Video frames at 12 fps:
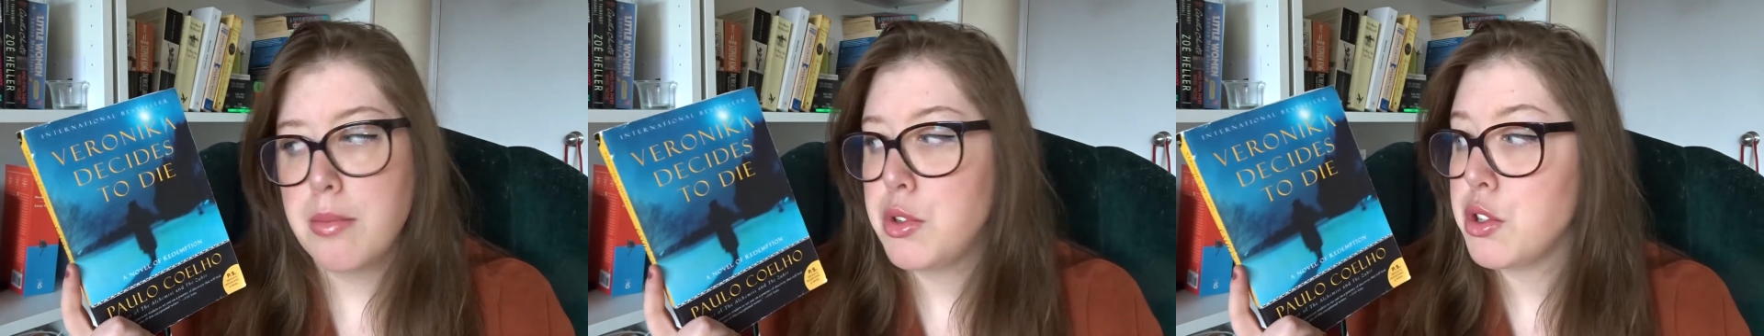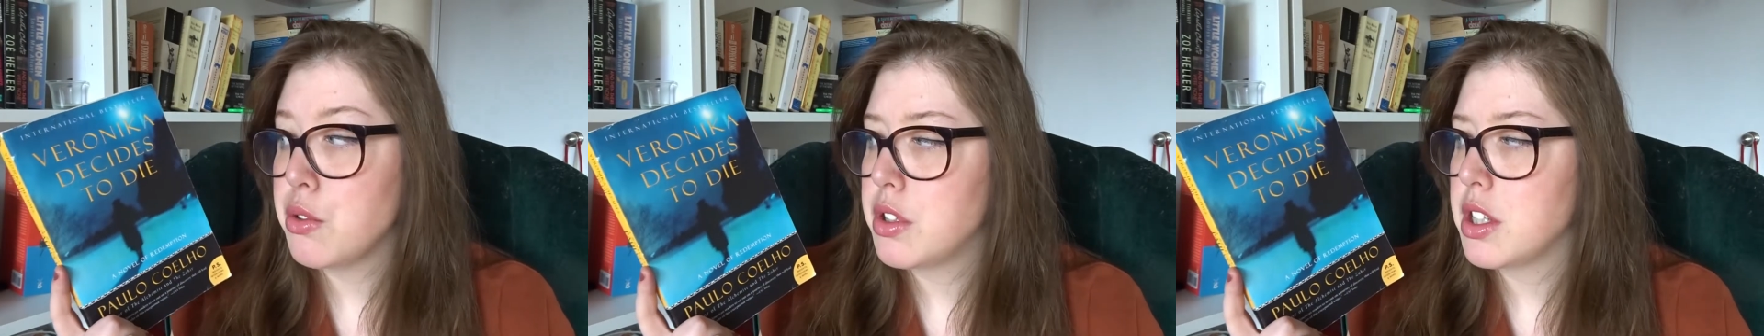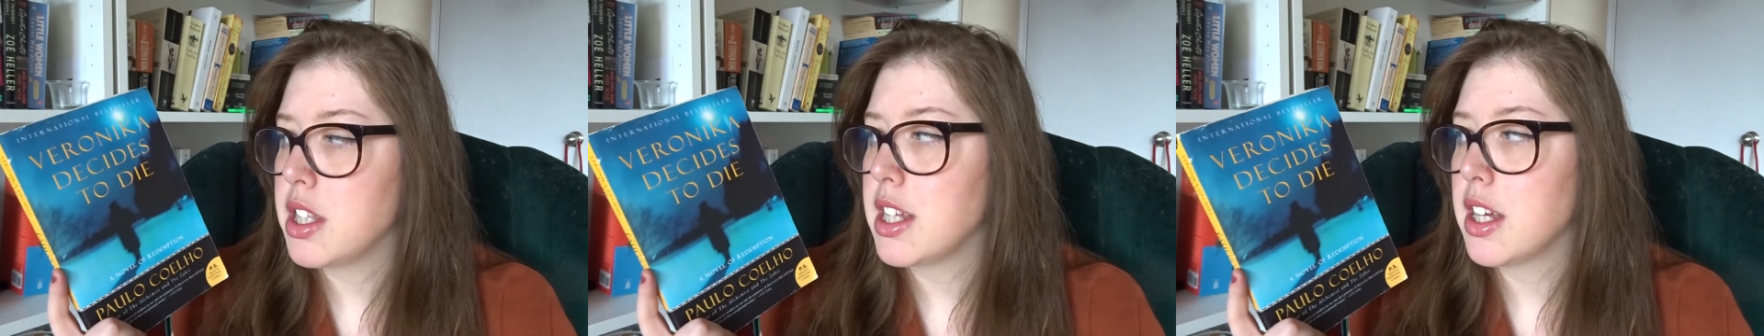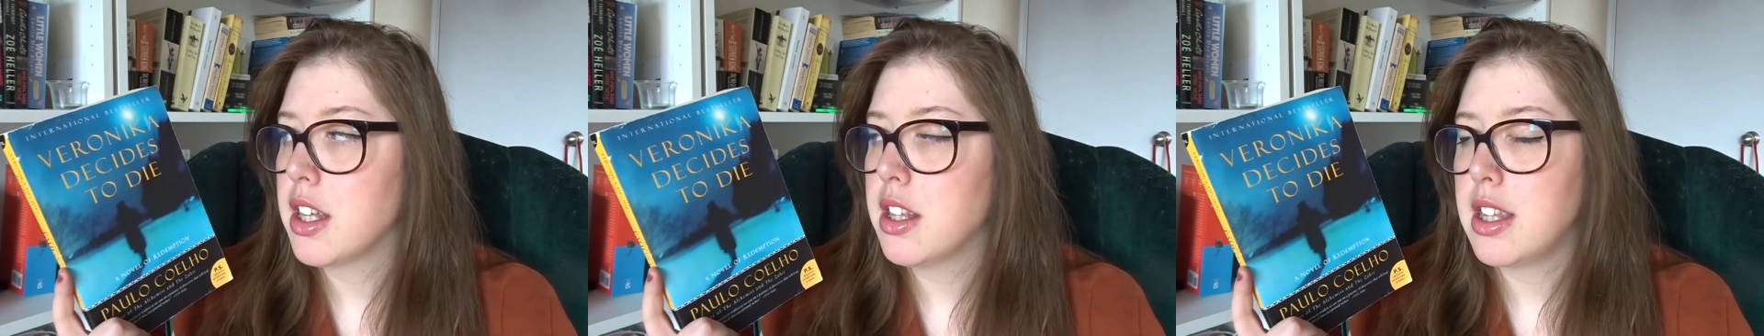due to
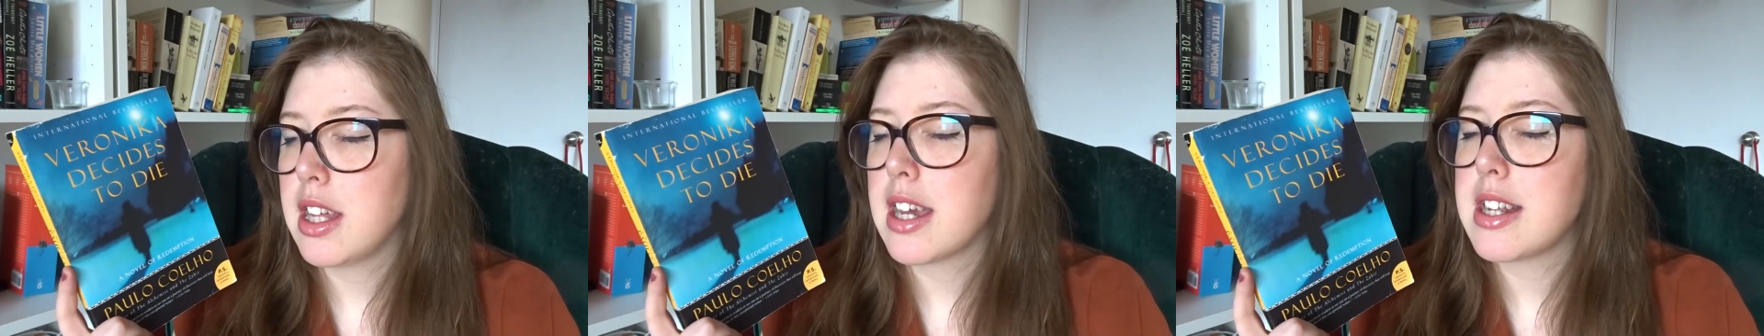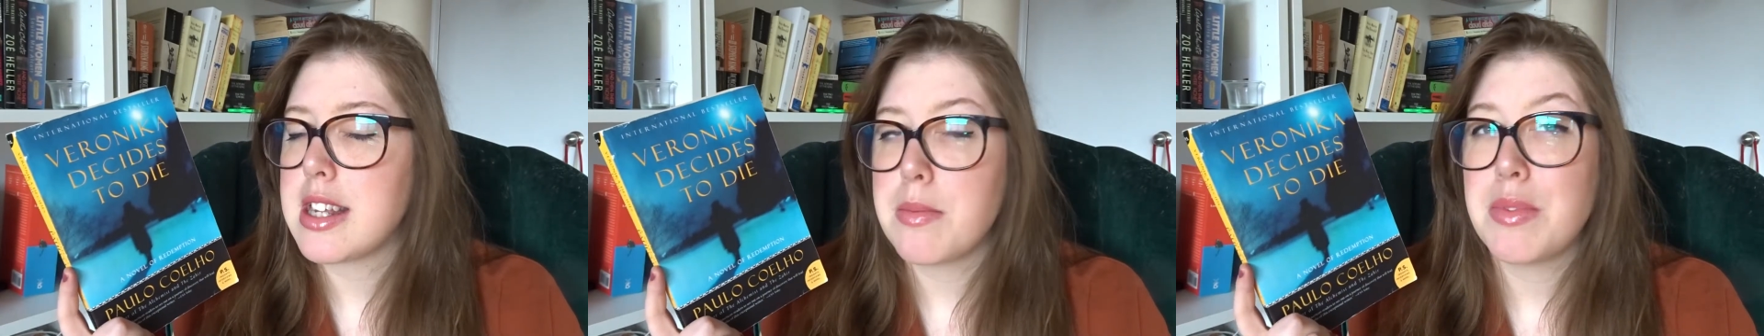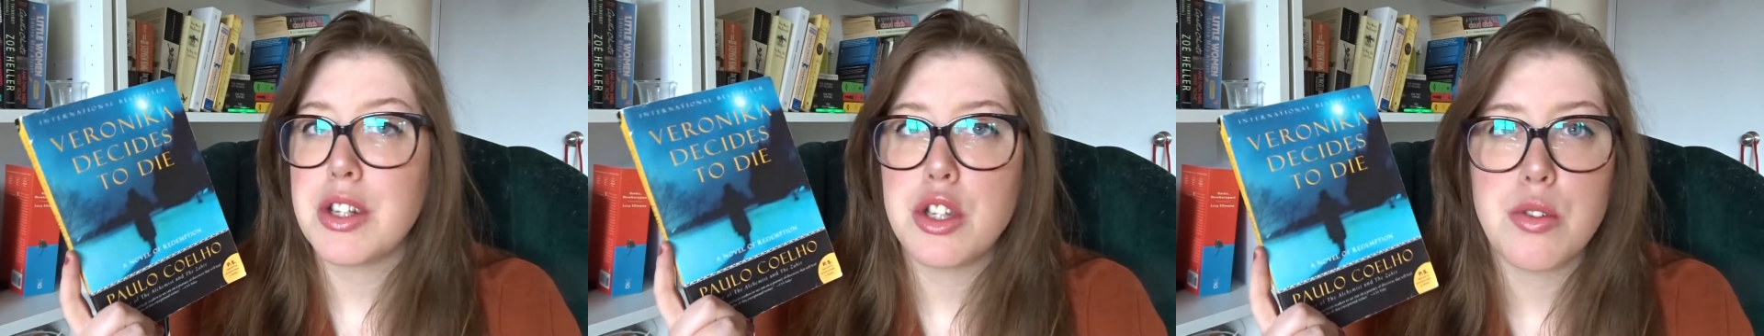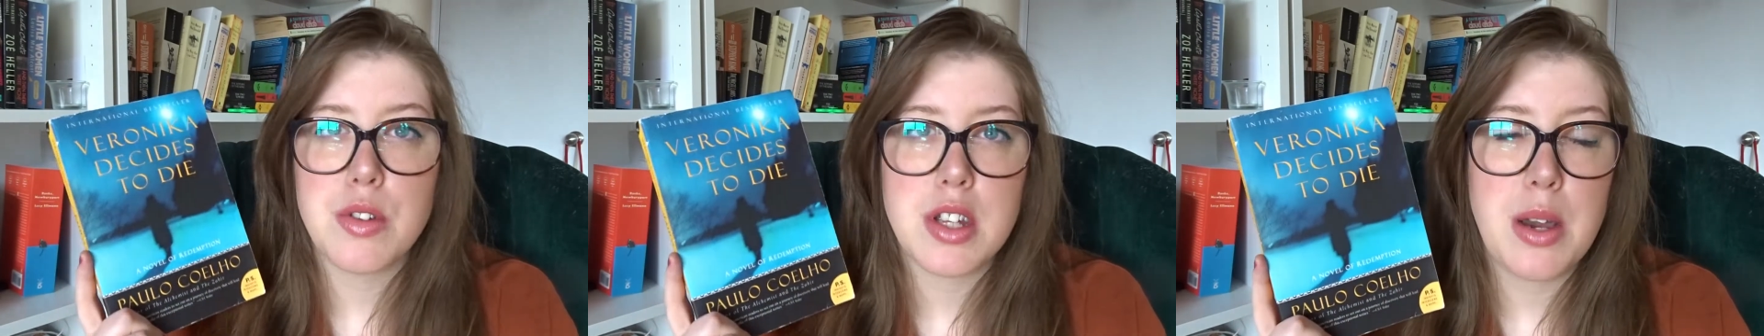the attempted
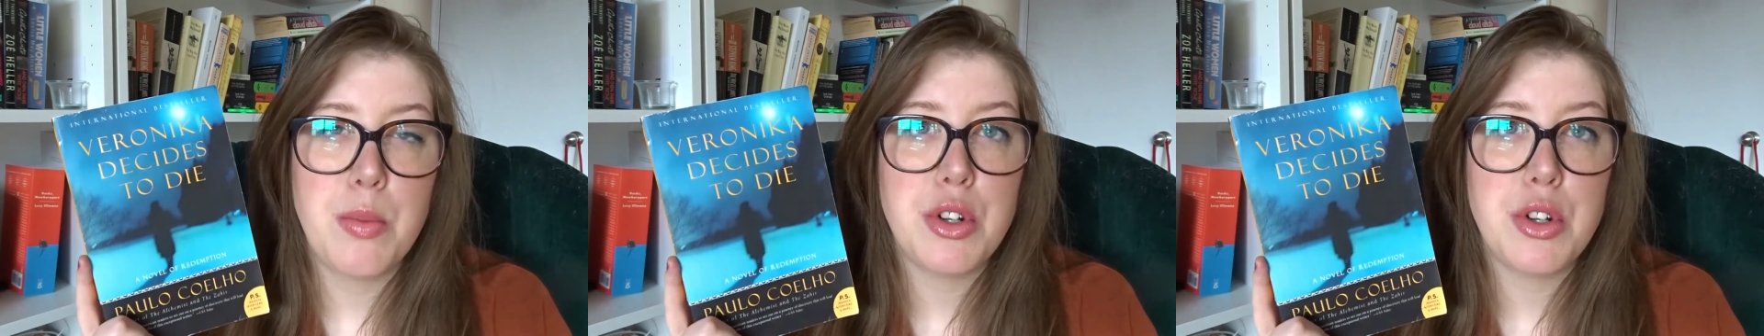suicide,